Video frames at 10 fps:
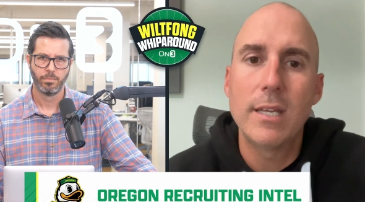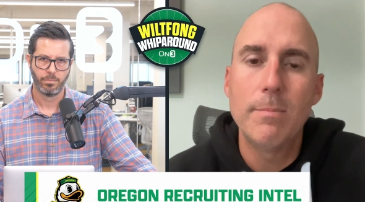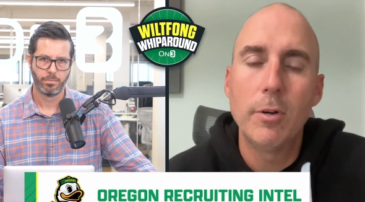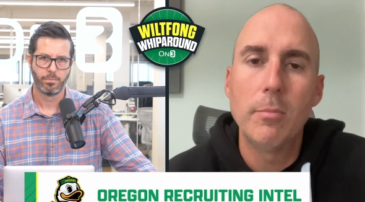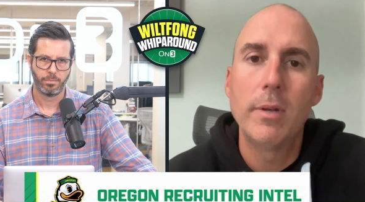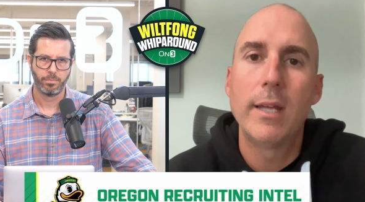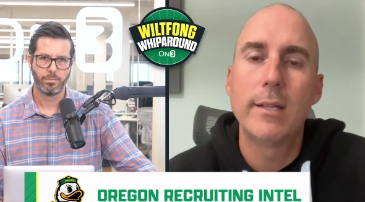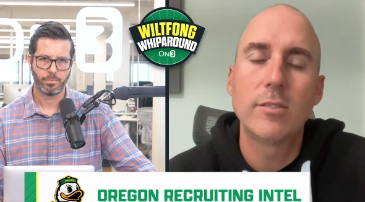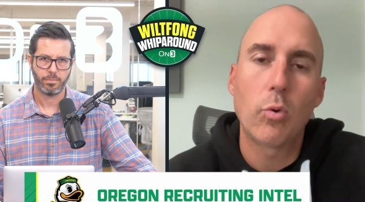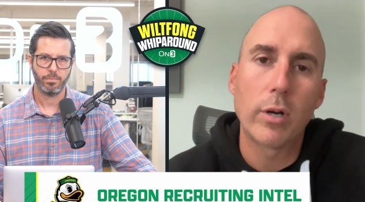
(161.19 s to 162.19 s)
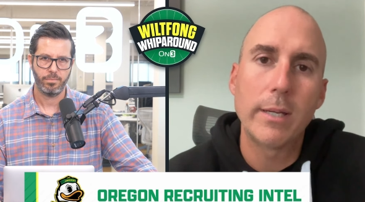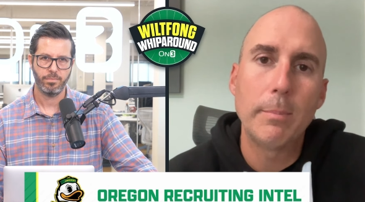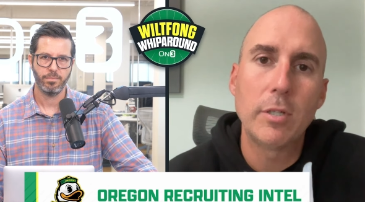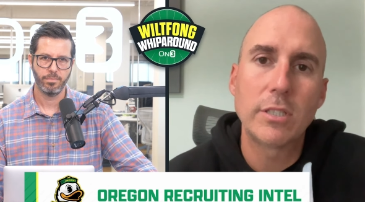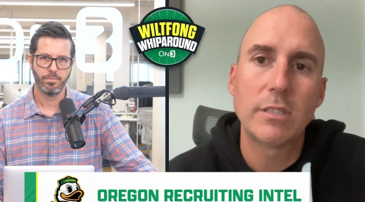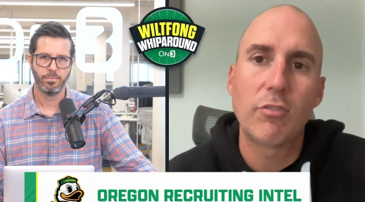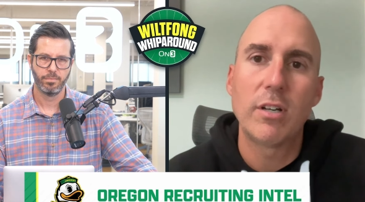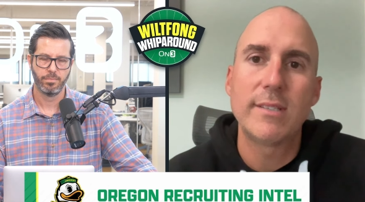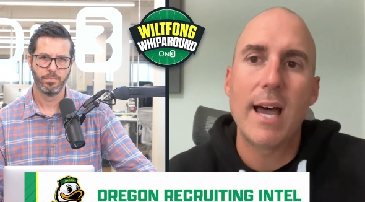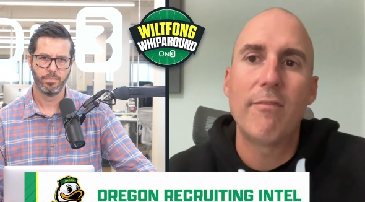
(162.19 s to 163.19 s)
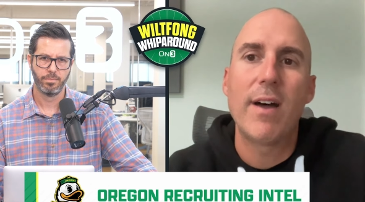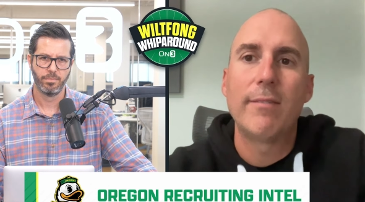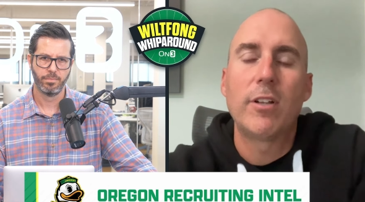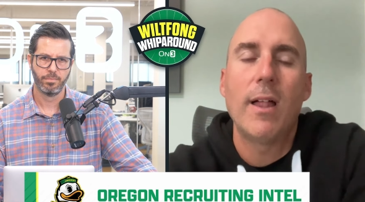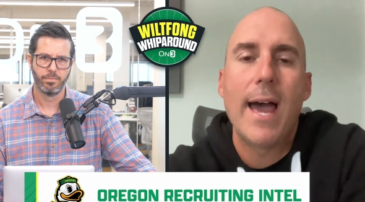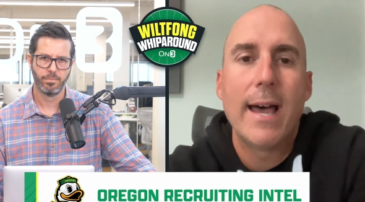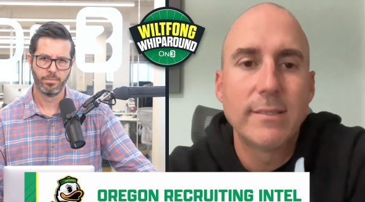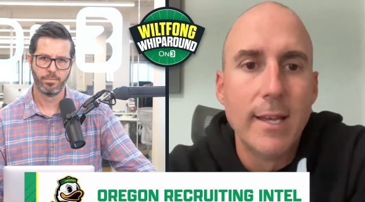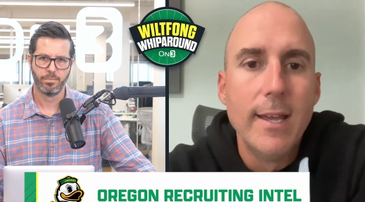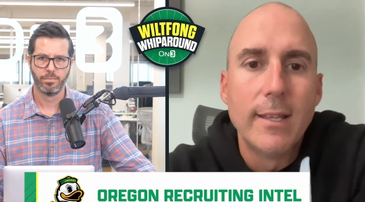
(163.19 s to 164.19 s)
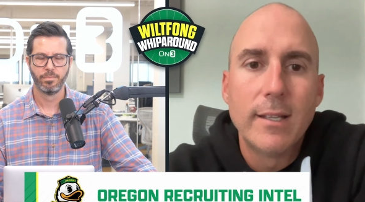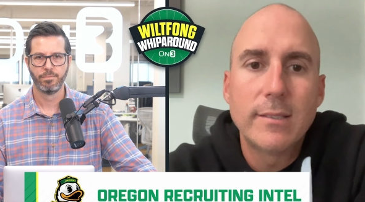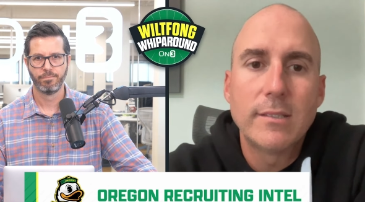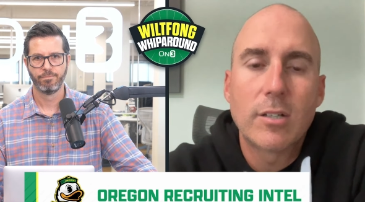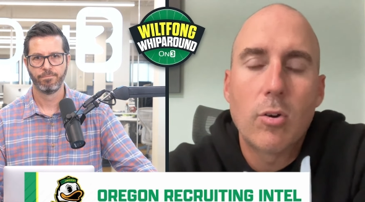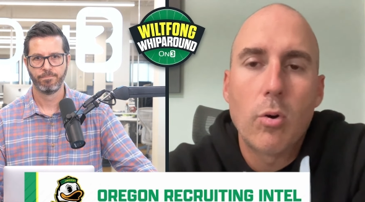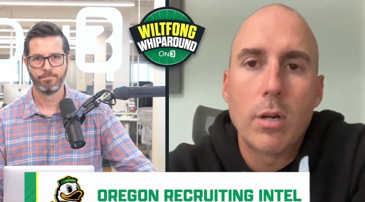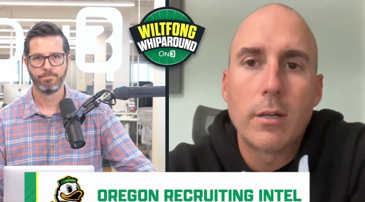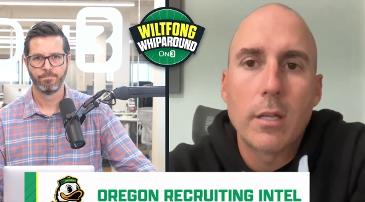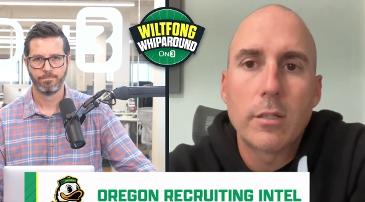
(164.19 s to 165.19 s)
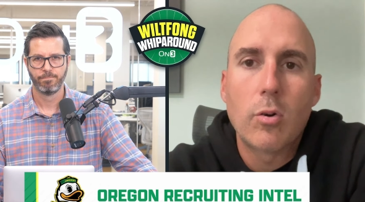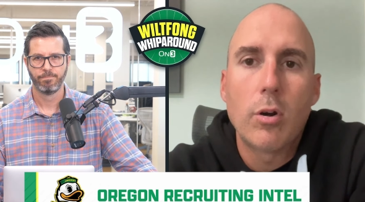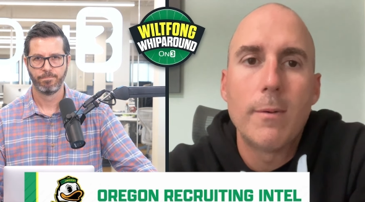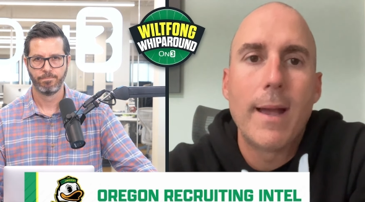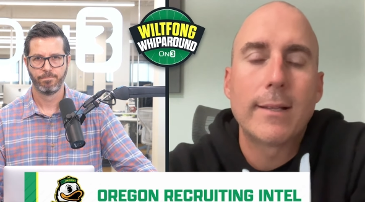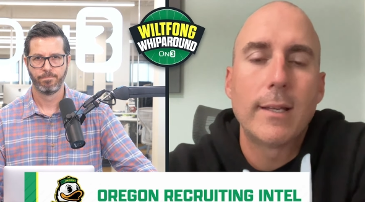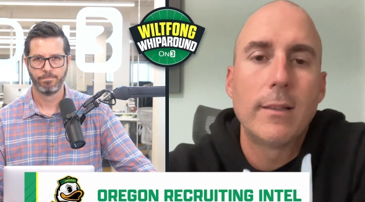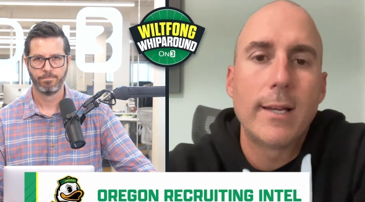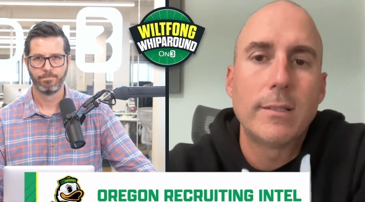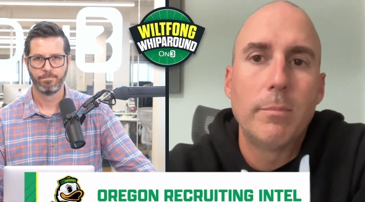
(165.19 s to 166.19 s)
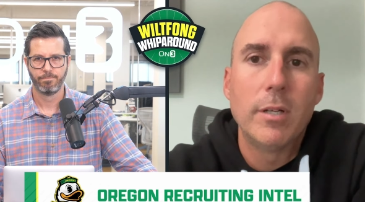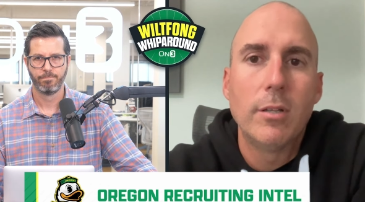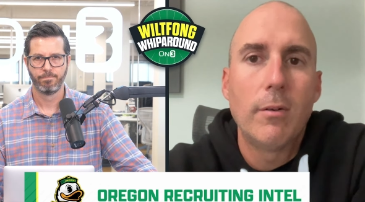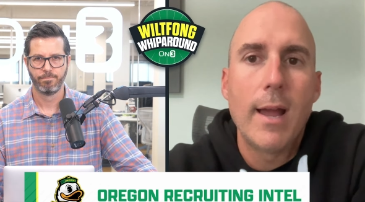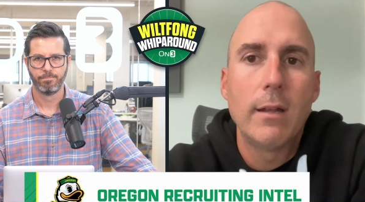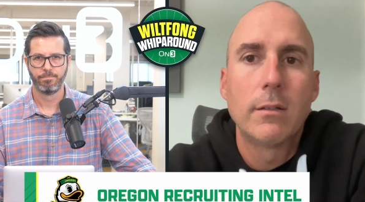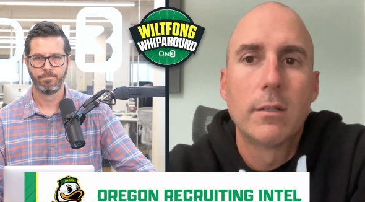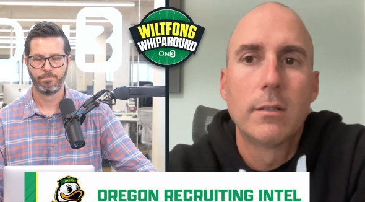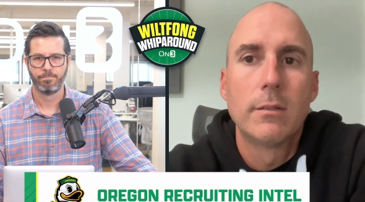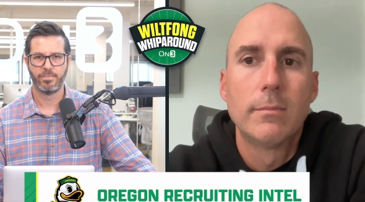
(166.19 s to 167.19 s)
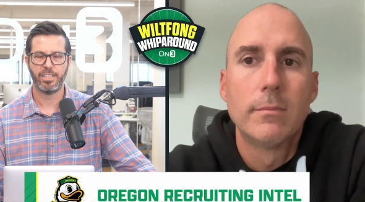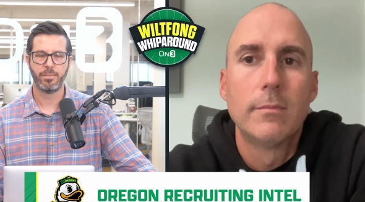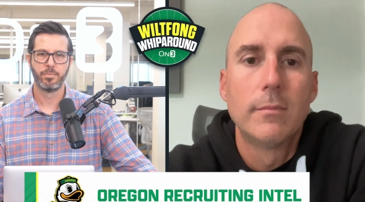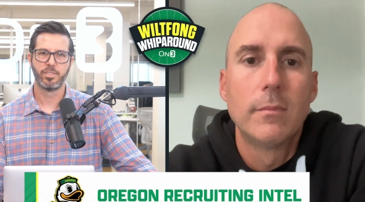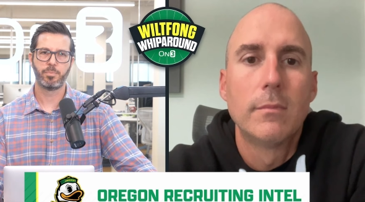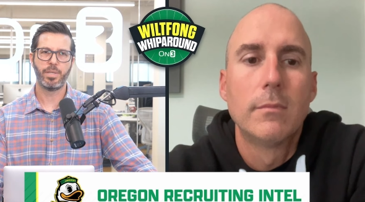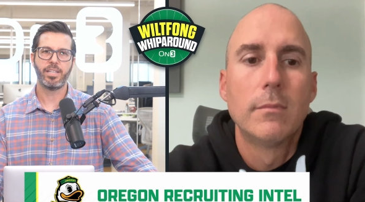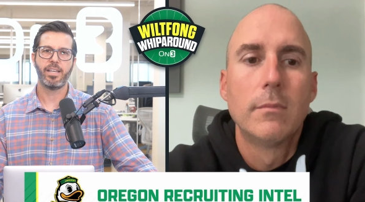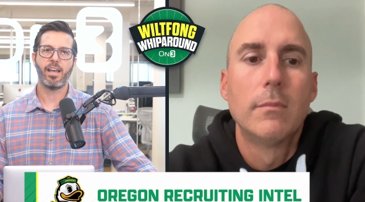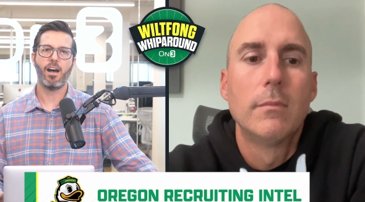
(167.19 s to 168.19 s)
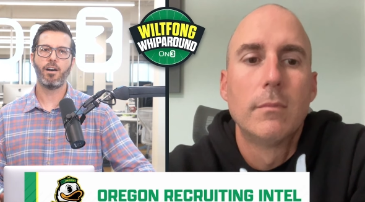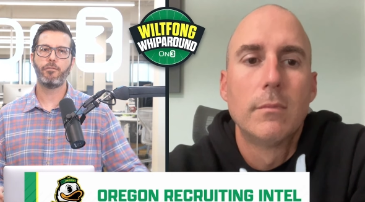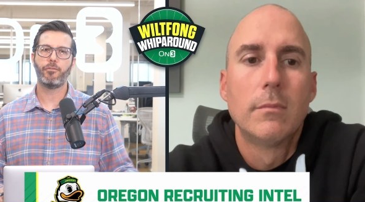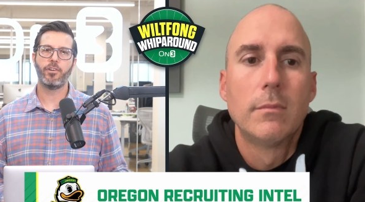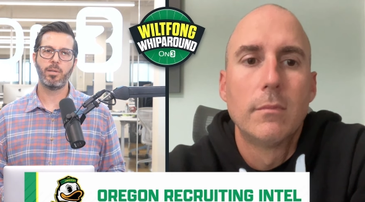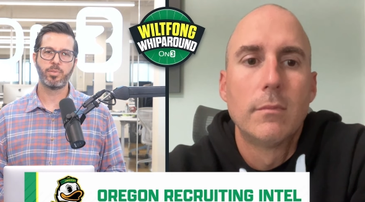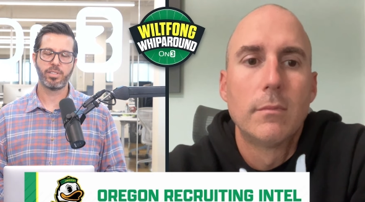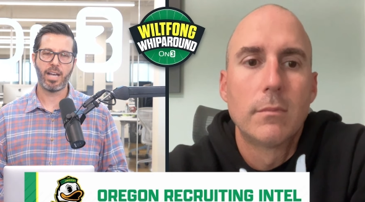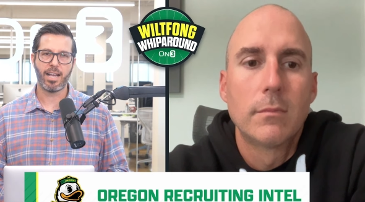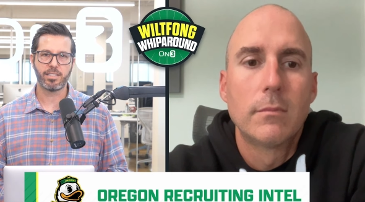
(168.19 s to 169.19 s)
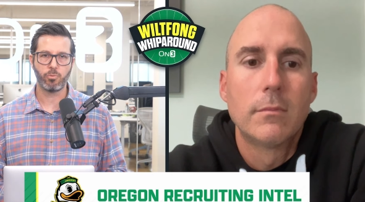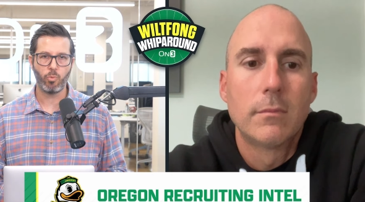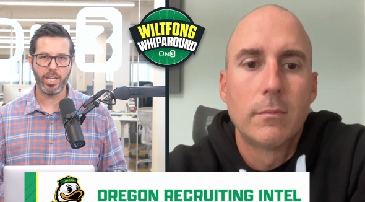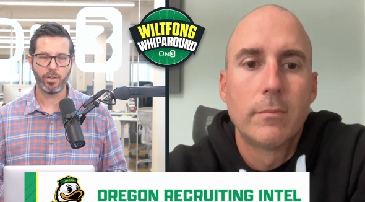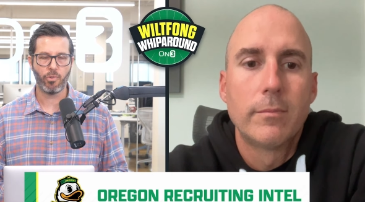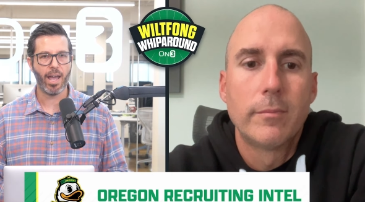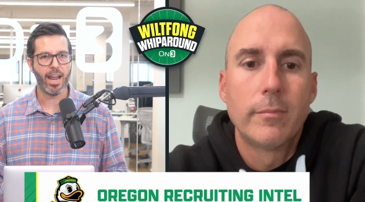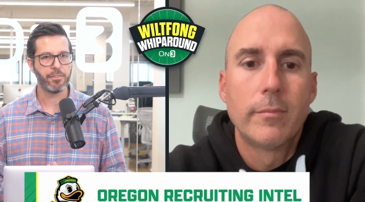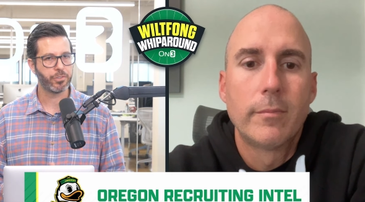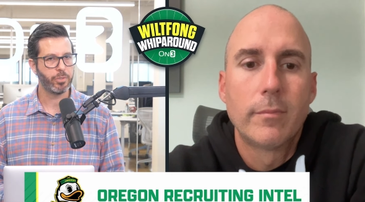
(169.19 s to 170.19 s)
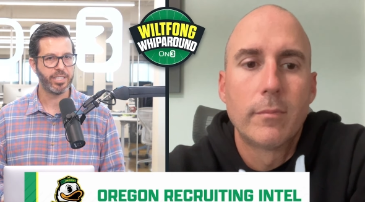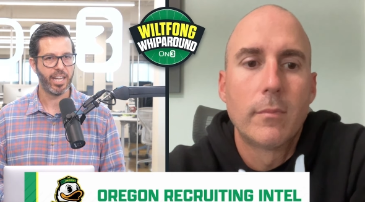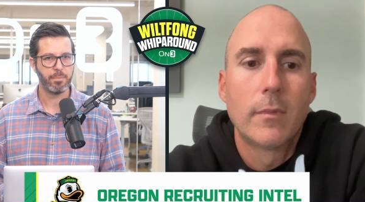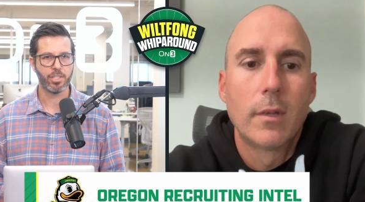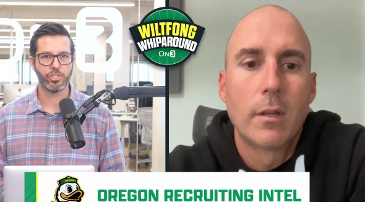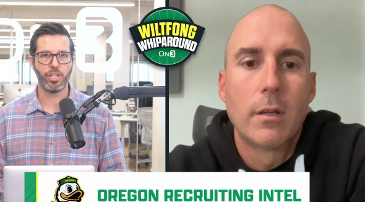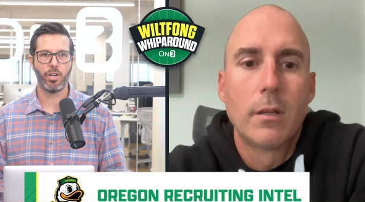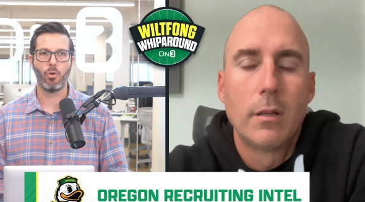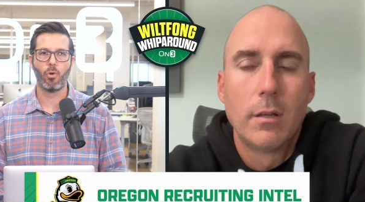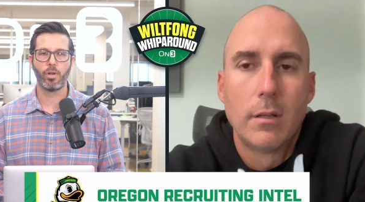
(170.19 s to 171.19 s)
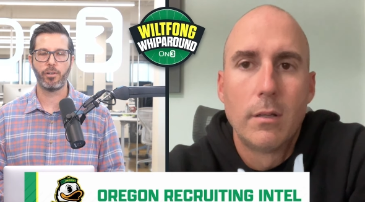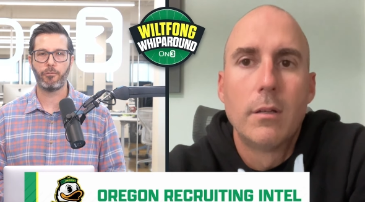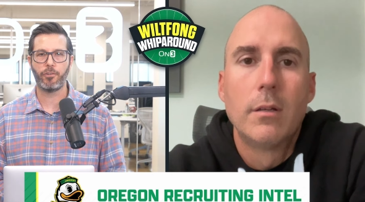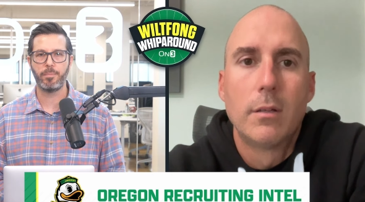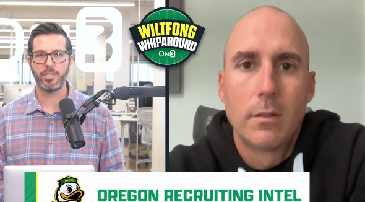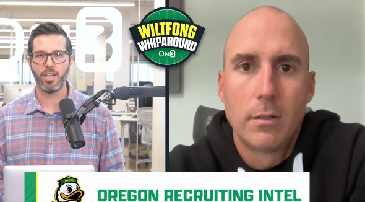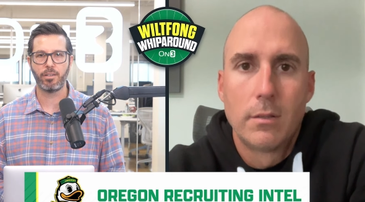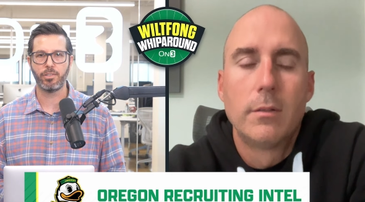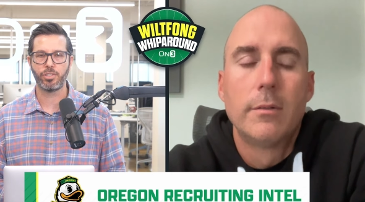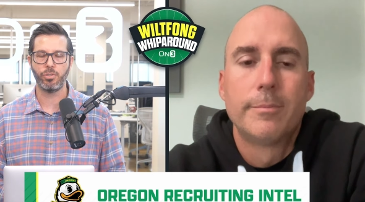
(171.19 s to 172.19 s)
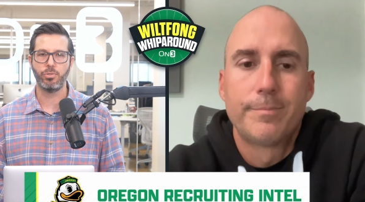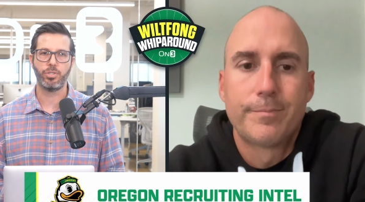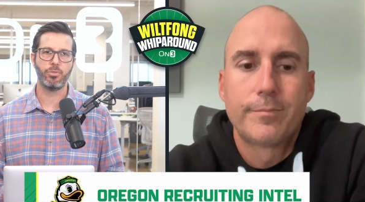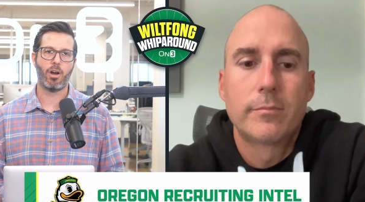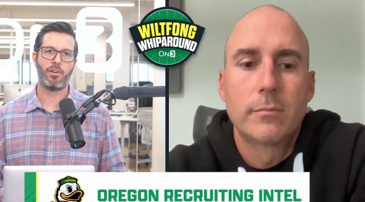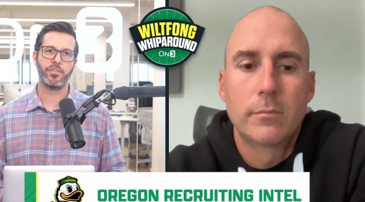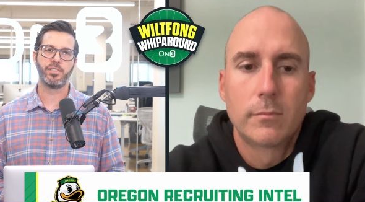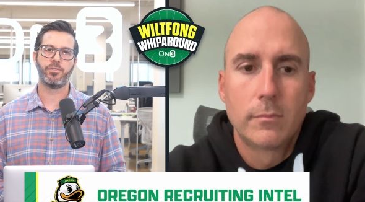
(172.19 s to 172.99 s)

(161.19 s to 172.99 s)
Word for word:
Speaker 1: to keep them. And as Oregon pushes for a top five class, this is a court, another quarterback they'd like to build around.
Speaker 2: Yeah. Speaking of flips, last week, right after we taped the show, Oregon flipped Douglas Utu, offensive